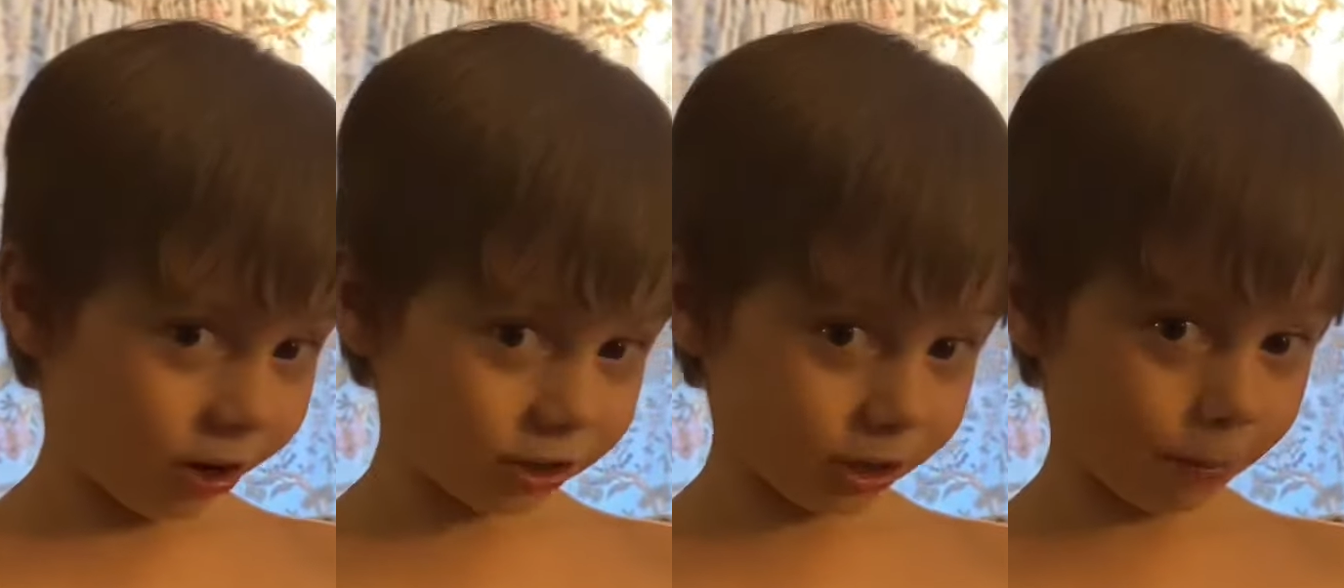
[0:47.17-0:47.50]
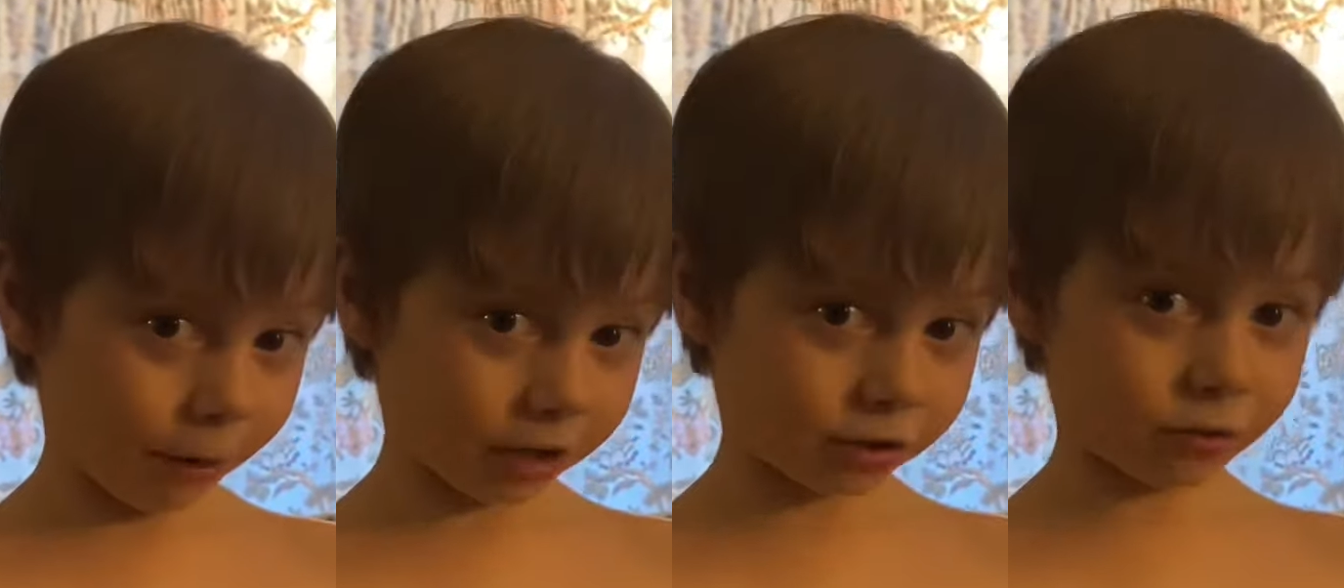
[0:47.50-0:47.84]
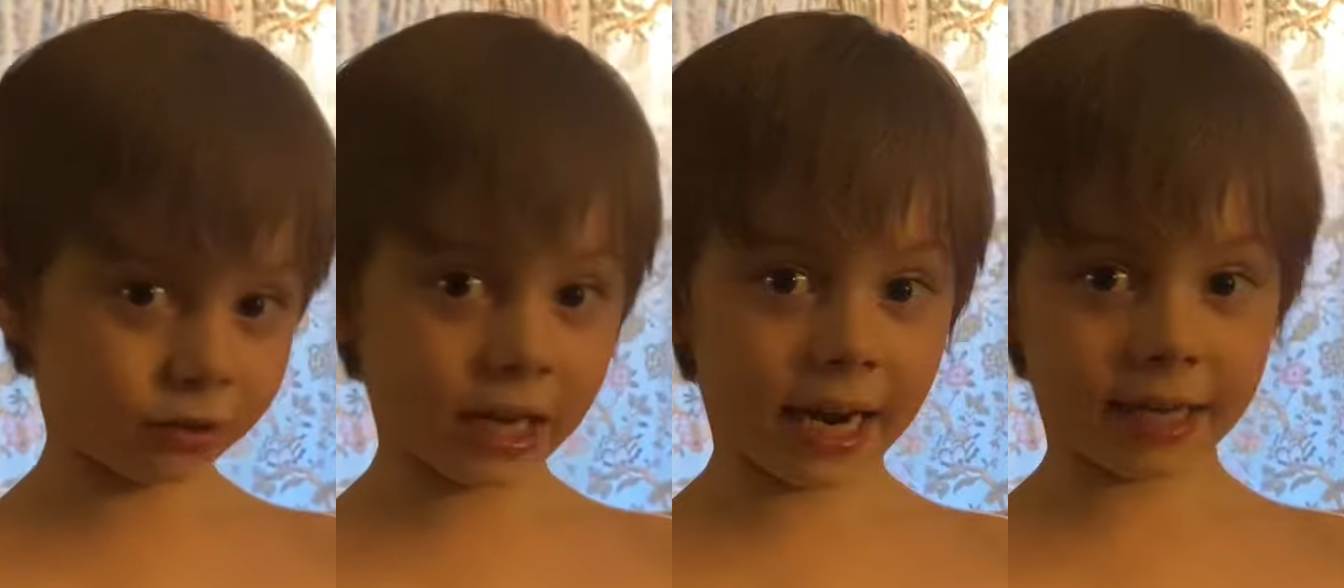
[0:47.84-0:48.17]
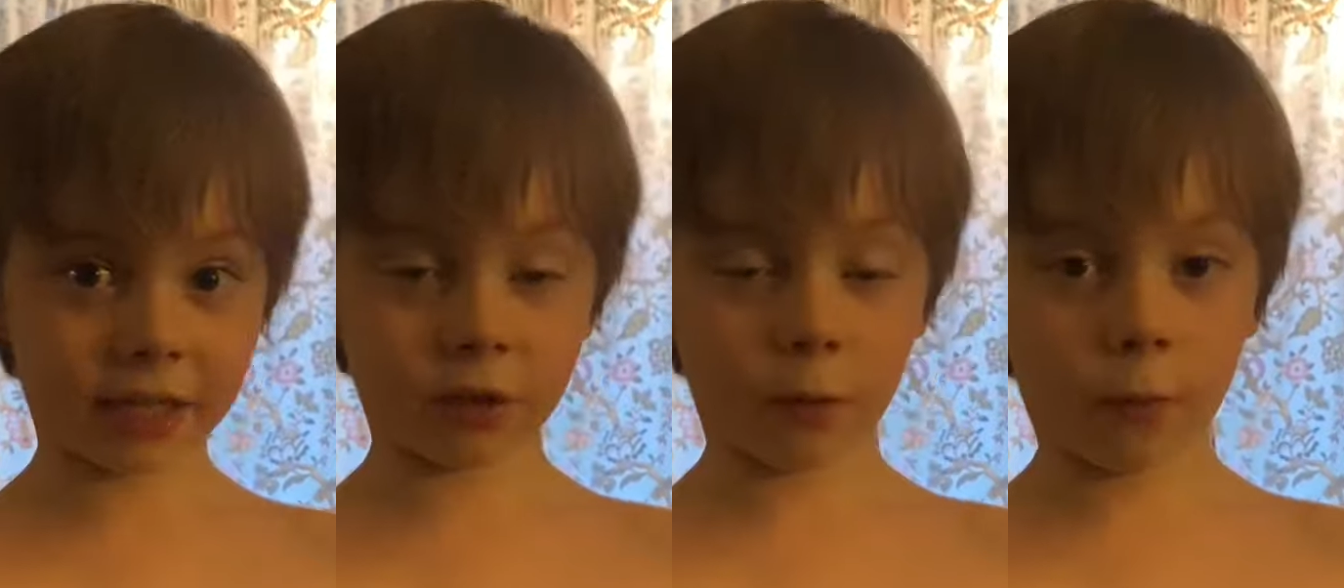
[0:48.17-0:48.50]
your bucks are
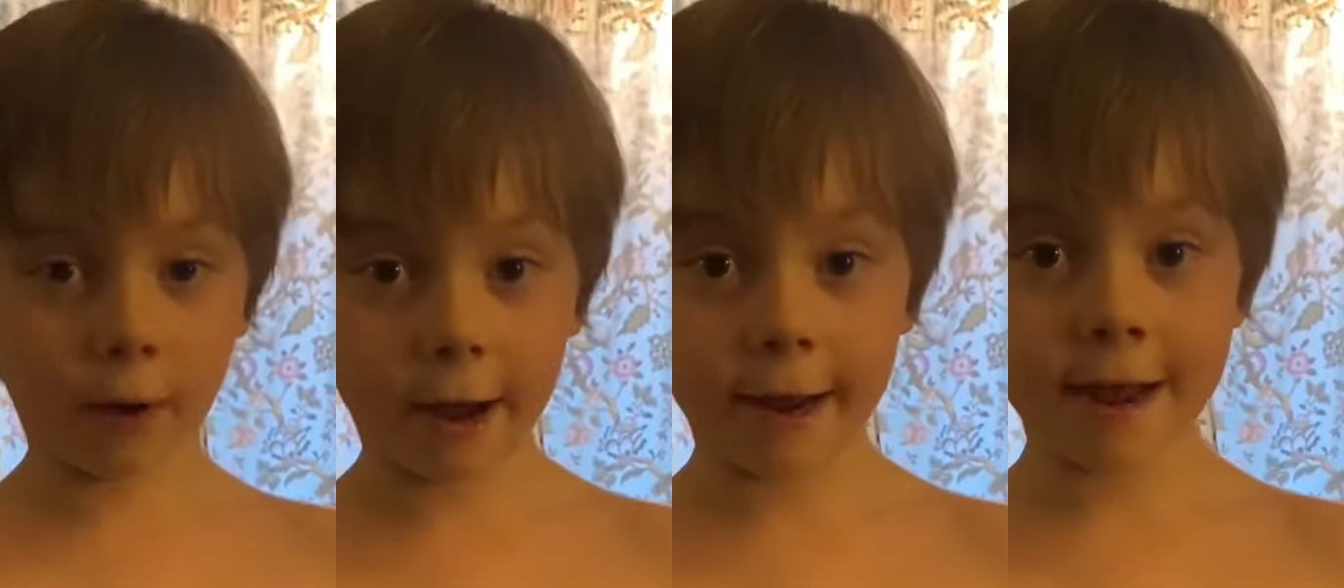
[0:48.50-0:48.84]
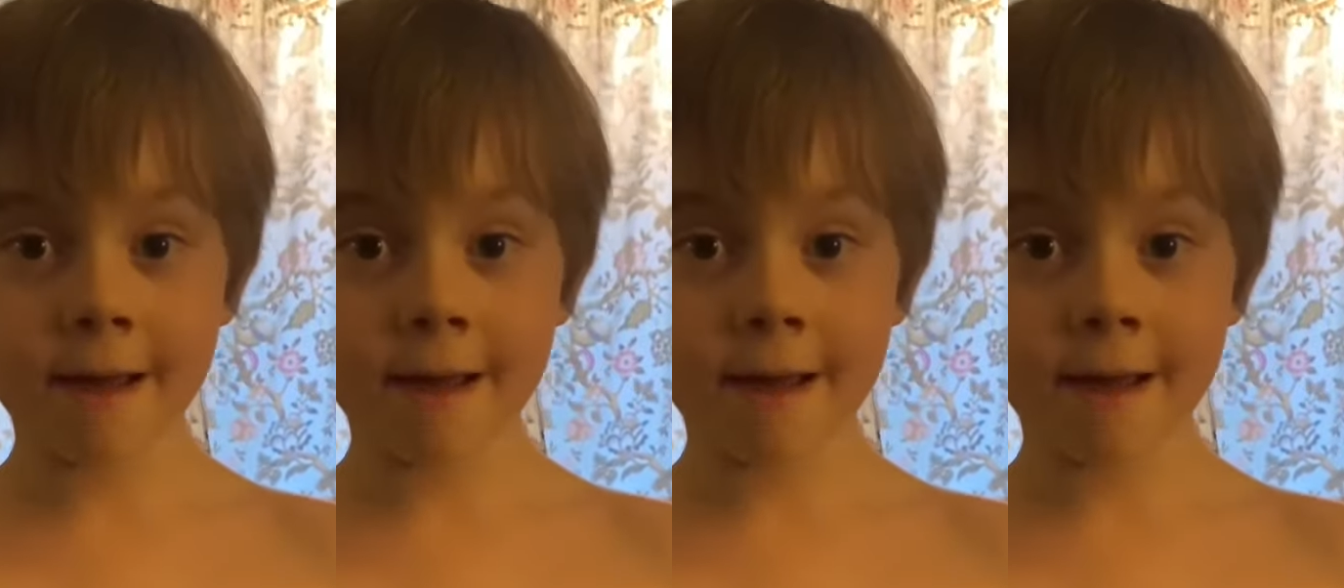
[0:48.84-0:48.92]
taken away.